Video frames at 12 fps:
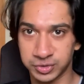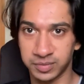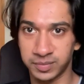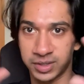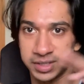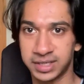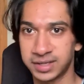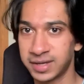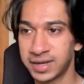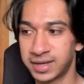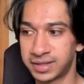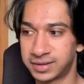money
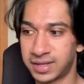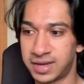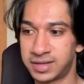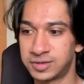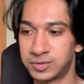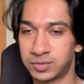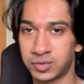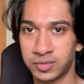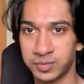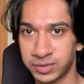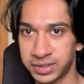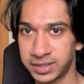that you
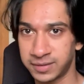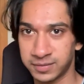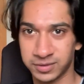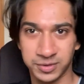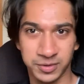normally